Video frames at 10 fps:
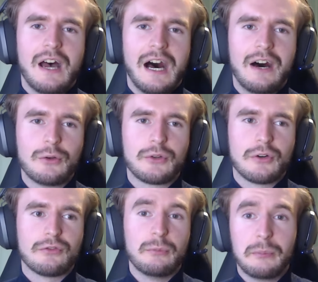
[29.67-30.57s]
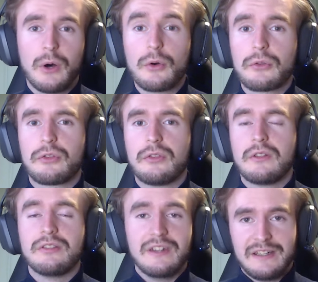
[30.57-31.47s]
out of both
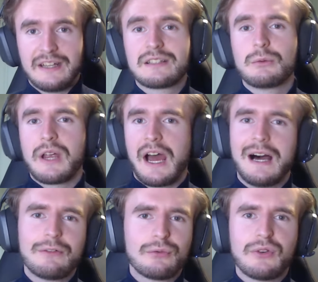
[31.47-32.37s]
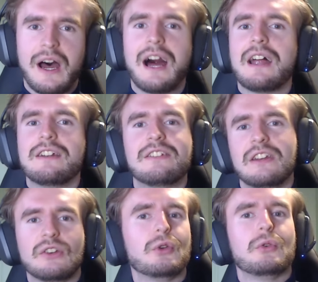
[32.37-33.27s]
the data we have and the
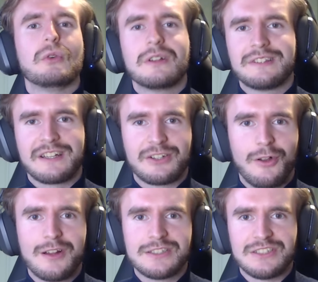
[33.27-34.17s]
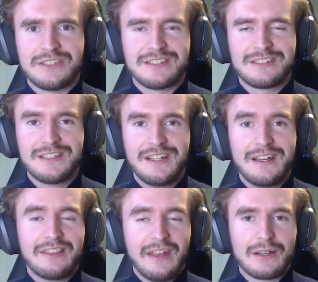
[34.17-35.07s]
new technologies
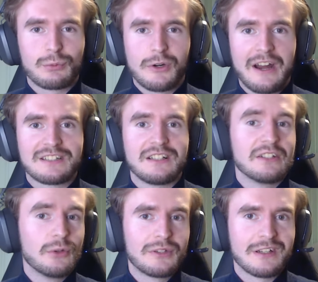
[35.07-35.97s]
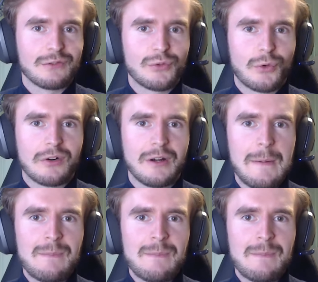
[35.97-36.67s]
that we're actually using it for.